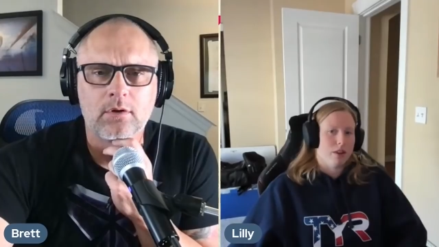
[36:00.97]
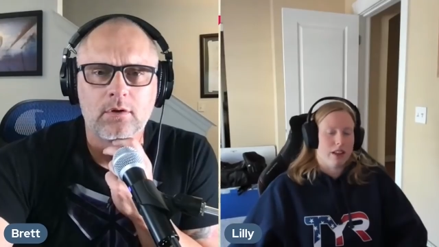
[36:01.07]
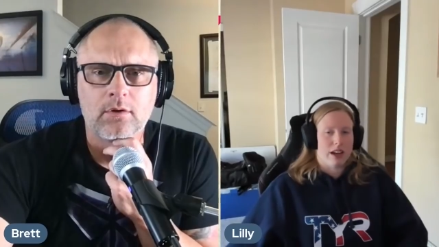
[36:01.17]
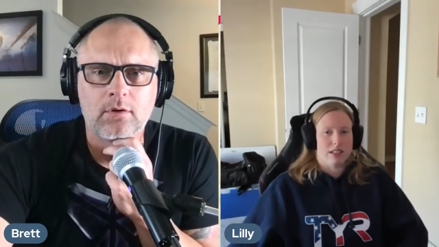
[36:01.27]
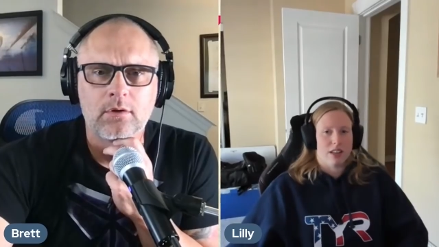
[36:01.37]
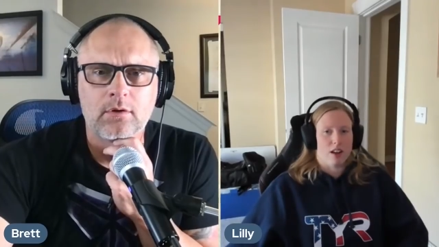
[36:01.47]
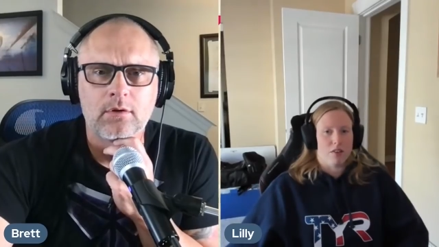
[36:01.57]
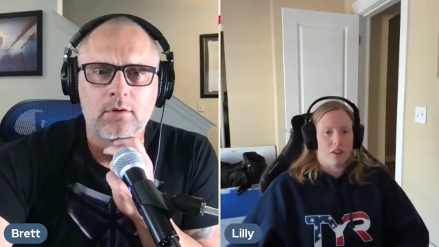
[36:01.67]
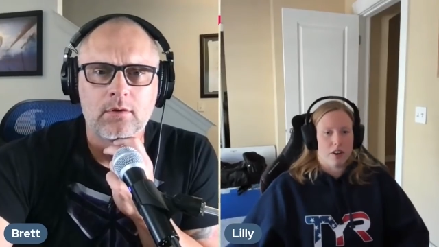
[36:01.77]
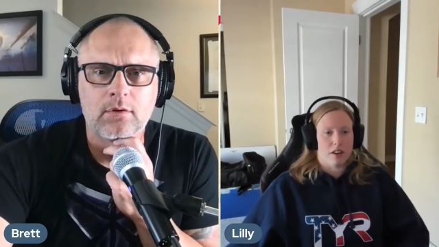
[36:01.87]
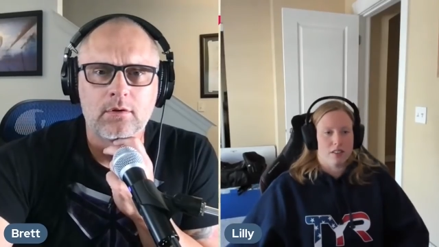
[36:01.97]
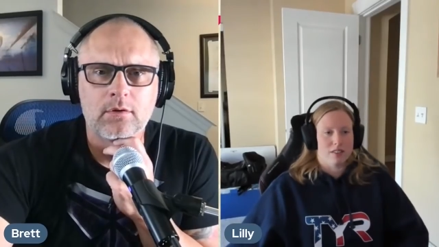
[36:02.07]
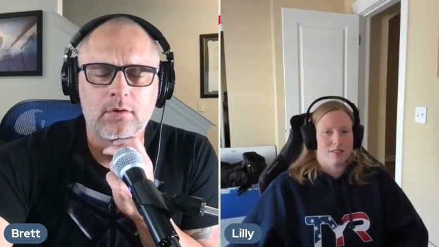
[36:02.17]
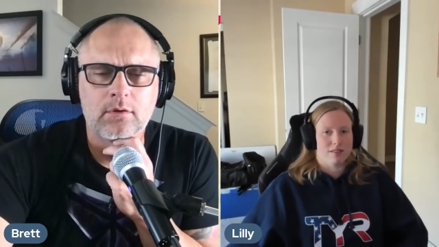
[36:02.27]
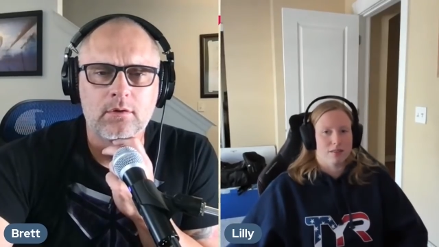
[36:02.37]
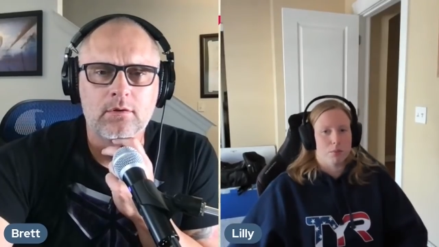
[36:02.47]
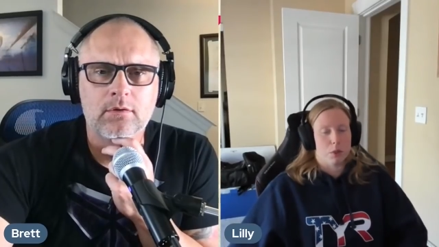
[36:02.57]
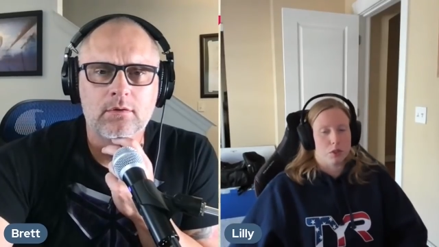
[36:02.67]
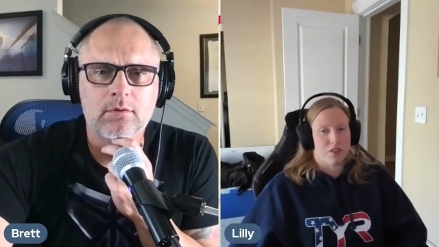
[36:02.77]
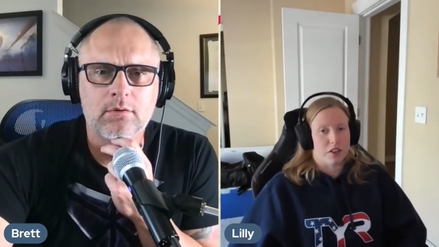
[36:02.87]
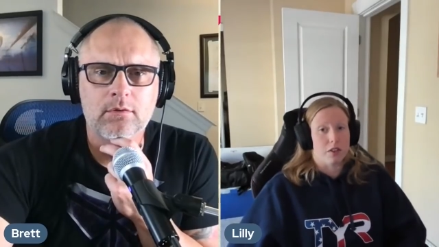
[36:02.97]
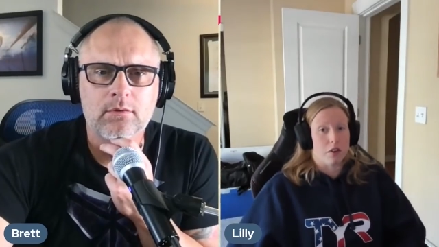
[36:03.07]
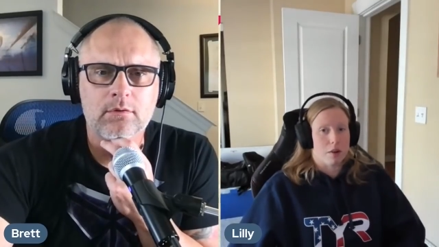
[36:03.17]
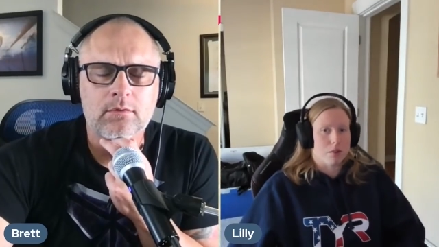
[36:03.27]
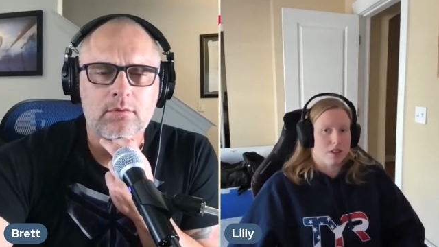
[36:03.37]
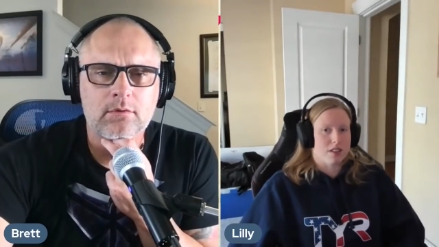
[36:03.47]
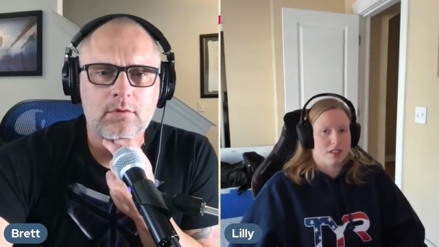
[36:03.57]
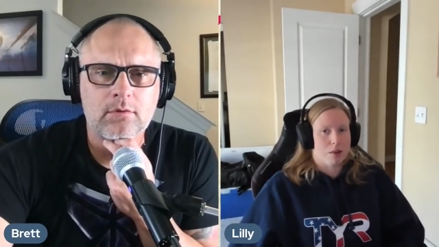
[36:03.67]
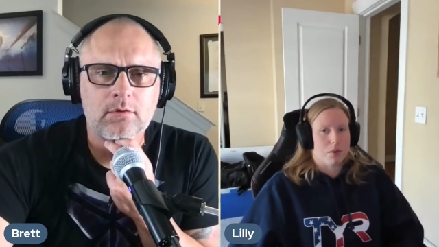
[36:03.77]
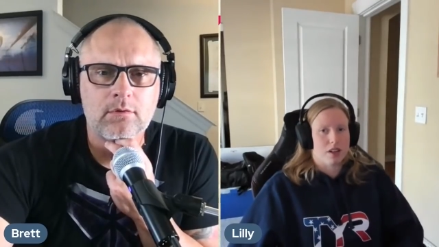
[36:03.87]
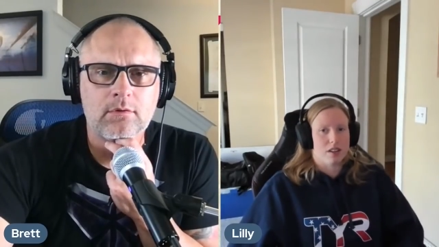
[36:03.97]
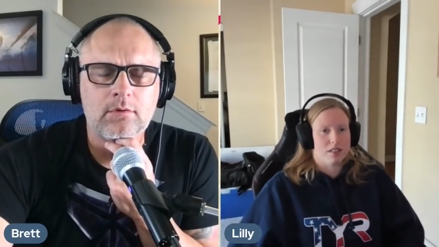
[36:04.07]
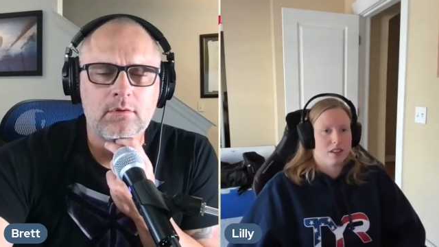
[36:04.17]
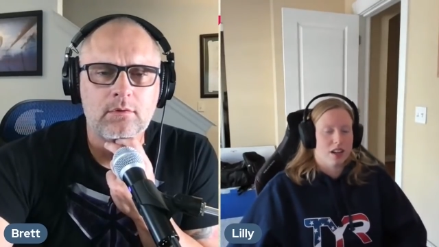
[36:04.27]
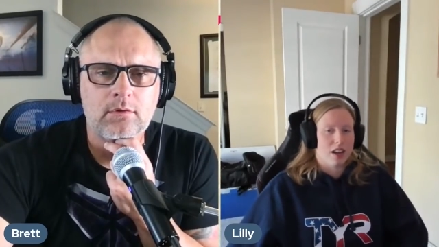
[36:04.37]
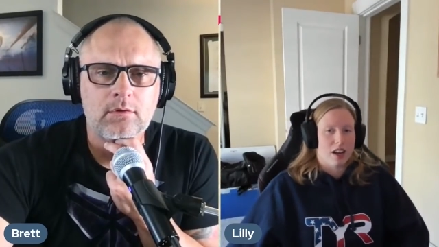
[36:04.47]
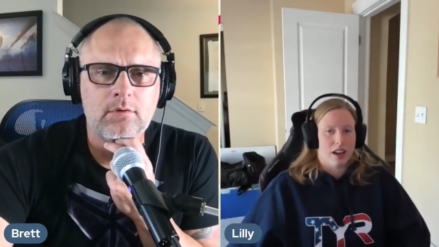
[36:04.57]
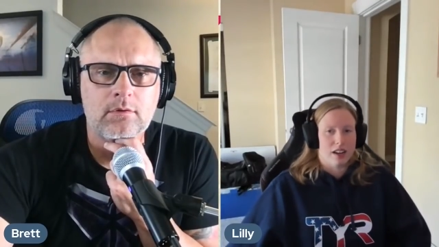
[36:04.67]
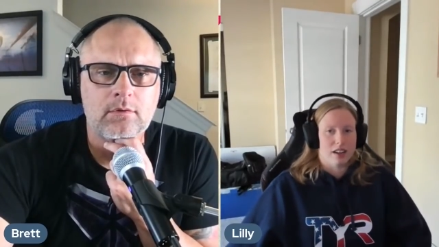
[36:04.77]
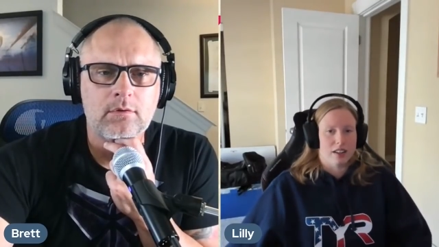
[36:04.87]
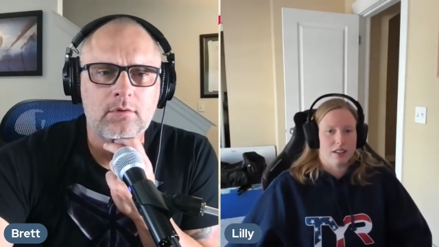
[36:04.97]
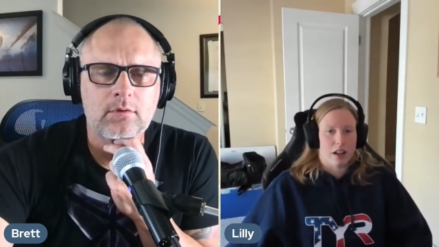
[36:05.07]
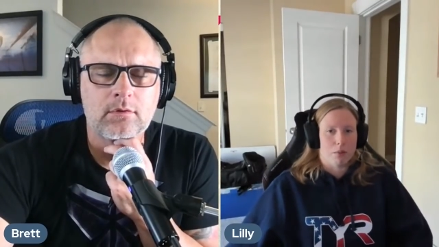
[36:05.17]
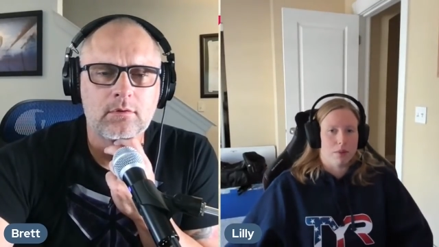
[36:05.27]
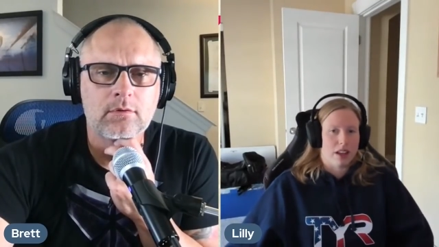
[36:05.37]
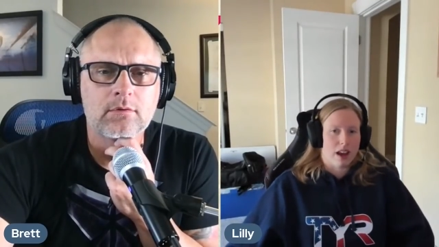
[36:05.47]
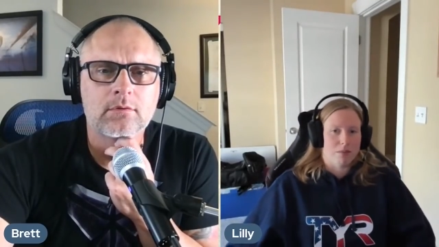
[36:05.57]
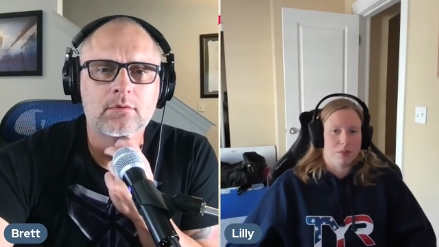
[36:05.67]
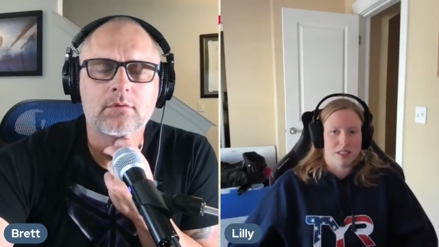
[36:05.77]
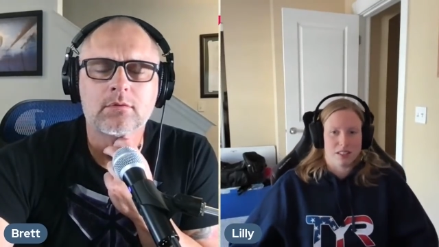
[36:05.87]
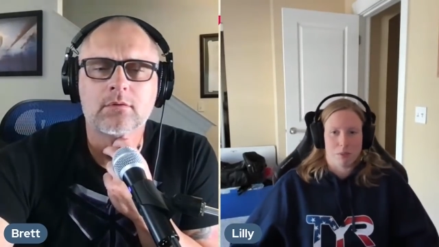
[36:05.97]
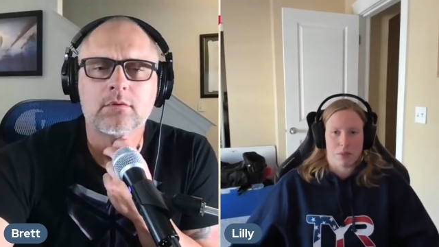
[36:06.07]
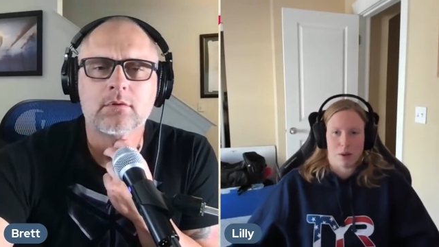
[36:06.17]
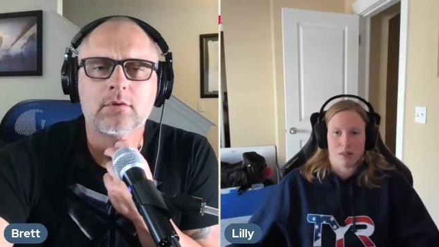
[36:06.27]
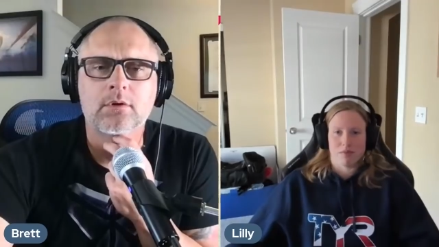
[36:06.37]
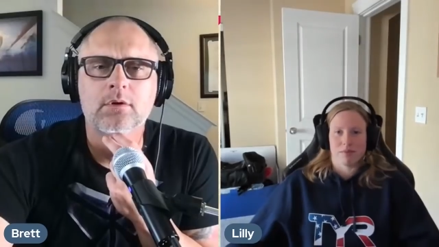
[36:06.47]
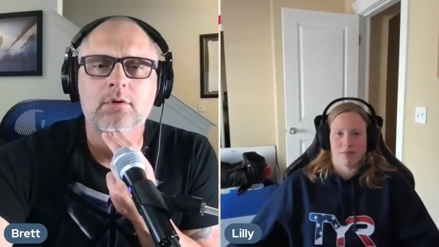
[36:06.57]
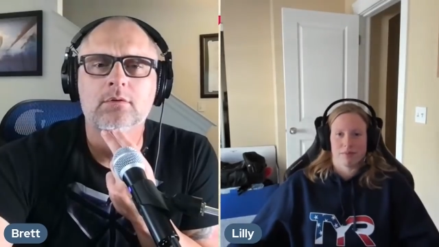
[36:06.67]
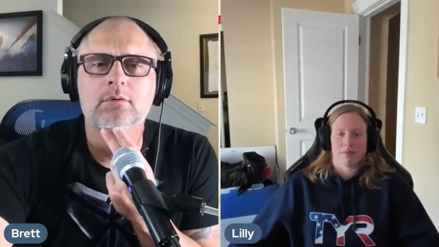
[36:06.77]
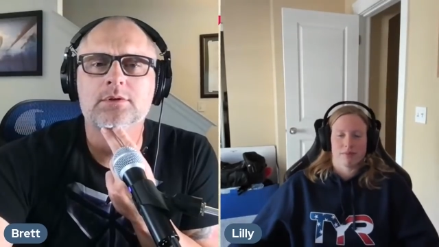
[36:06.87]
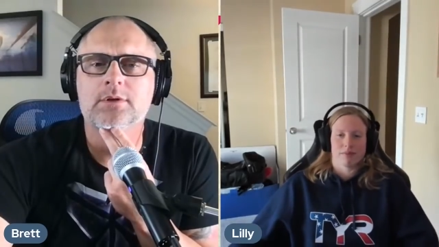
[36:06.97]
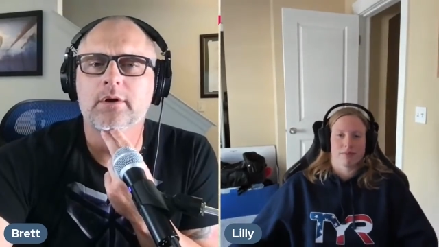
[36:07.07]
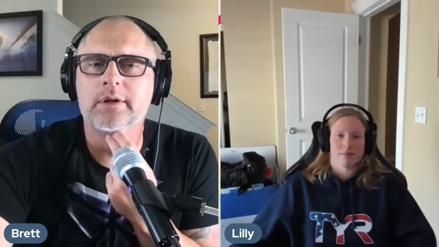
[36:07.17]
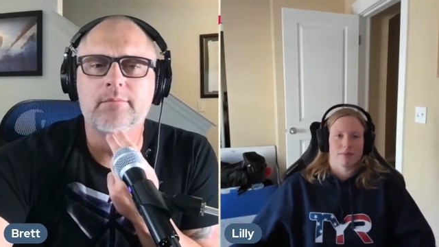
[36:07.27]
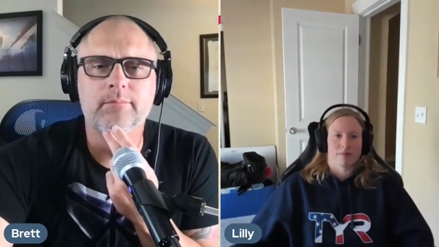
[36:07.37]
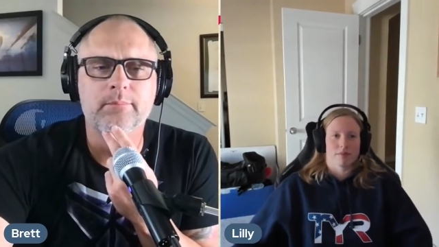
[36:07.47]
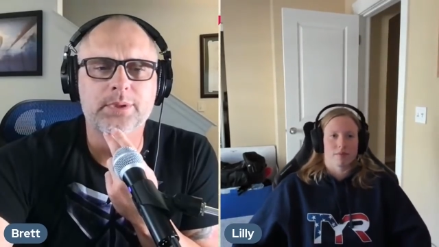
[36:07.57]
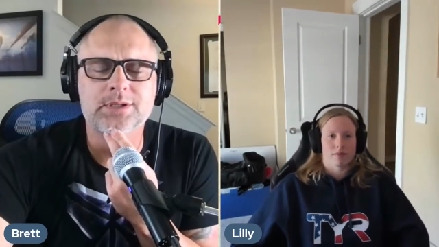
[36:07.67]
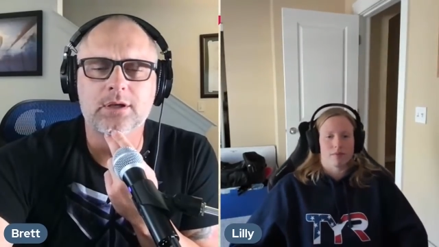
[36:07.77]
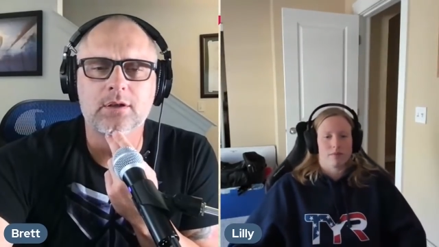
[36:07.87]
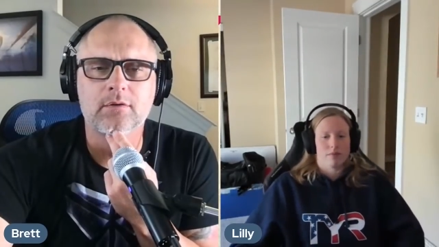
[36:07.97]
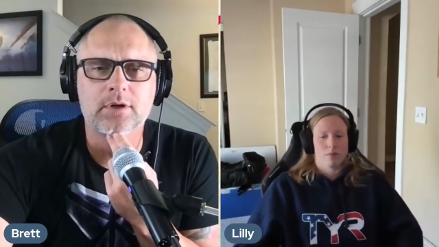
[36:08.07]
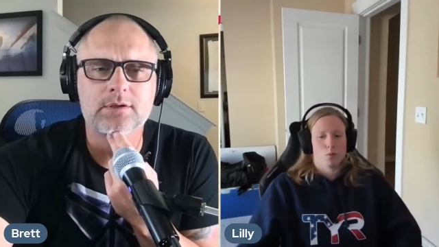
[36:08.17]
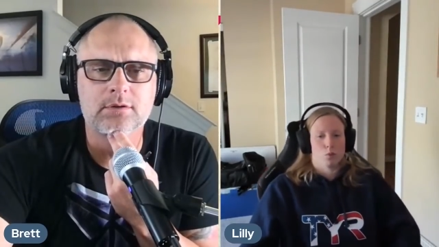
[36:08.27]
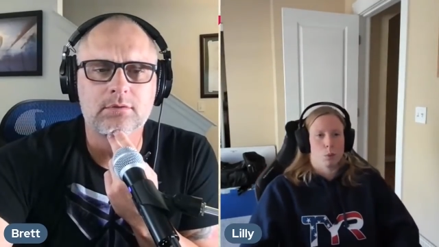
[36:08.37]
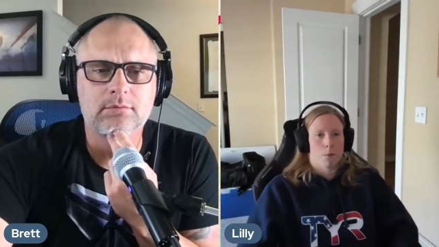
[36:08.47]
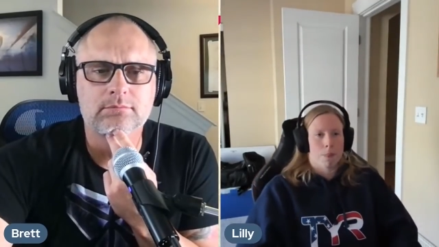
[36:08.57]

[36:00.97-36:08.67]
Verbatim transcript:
Speaker 1: with ISL for most for November and December, and uh, um, yeah, I'm gonna skip that one.
Speaker 2: Was there any particular reason?